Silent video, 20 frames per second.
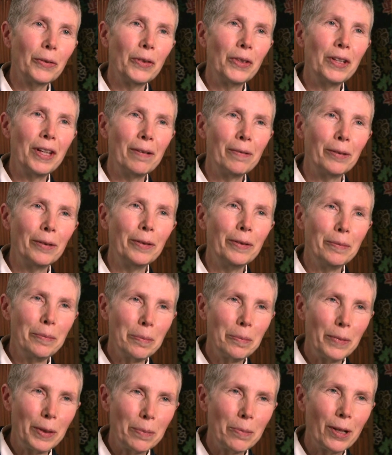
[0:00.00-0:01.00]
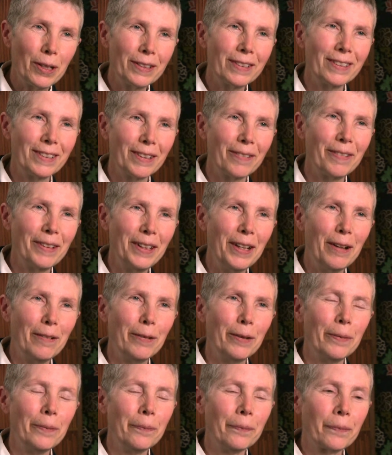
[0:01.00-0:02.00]
devil, the presence of the
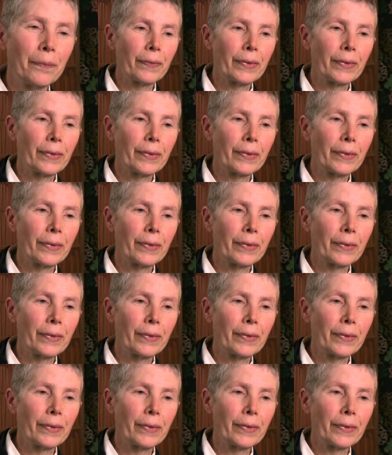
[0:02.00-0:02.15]
devil.